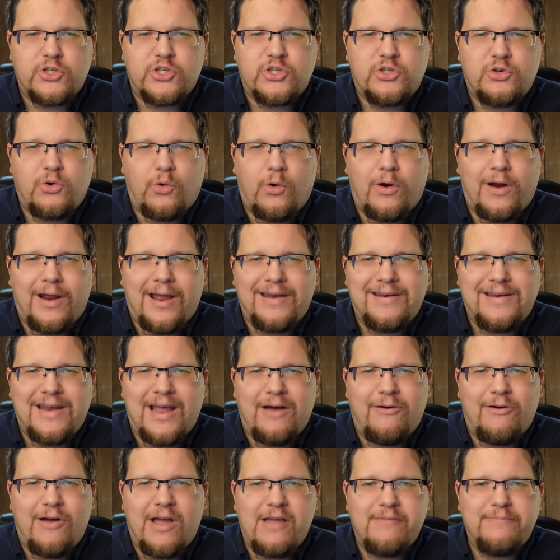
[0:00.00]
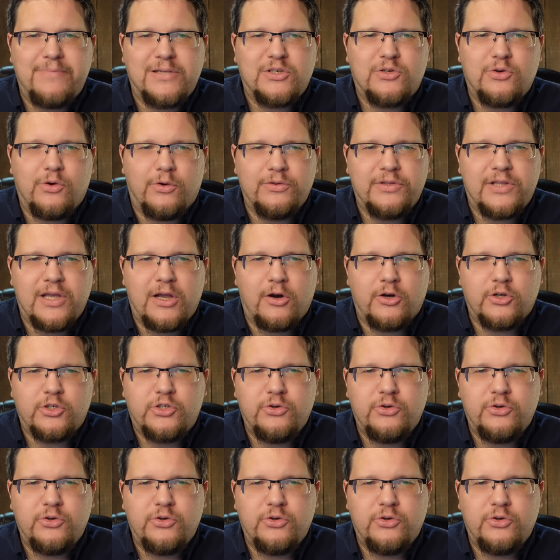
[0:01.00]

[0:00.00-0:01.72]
store, and now I have been told they are